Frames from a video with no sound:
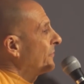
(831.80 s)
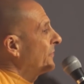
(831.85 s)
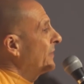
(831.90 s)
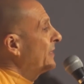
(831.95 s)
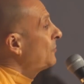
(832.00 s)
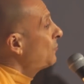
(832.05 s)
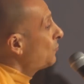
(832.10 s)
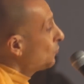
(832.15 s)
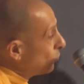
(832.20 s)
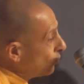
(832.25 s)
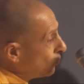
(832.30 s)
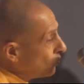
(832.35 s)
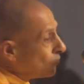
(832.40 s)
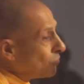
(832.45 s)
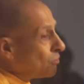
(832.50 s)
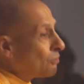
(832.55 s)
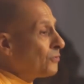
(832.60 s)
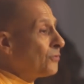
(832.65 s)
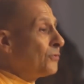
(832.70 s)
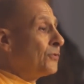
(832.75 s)
He
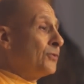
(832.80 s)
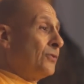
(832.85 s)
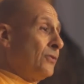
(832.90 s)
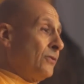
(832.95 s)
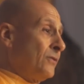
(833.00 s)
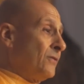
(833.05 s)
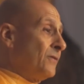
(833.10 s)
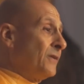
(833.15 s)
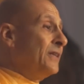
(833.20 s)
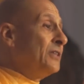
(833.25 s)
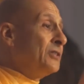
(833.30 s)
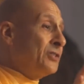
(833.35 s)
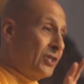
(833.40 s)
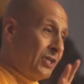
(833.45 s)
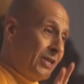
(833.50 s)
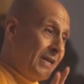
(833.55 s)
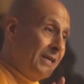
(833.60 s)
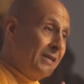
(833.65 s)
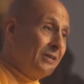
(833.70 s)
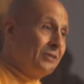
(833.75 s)
ruled his
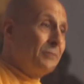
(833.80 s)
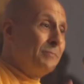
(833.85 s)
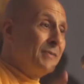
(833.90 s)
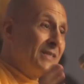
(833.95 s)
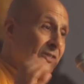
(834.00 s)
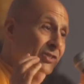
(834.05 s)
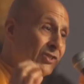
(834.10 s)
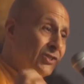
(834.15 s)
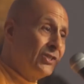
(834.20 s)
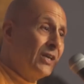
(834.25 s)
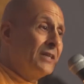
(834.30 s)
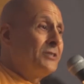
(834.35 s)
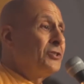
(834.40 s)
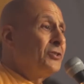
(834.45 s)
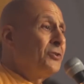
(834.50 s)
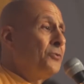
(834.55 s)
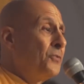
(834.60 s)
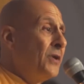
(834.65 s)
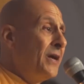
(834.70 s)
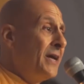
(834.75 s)
kingdom in
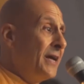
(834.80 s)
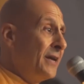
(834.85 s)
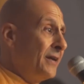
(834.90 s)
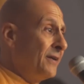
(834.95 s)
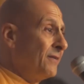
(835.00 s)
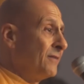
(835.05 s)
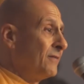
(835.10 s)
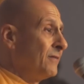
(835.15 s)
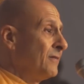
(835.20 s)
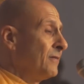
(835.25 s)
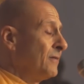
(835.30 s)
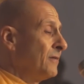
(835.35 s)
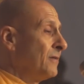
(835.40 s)
such a way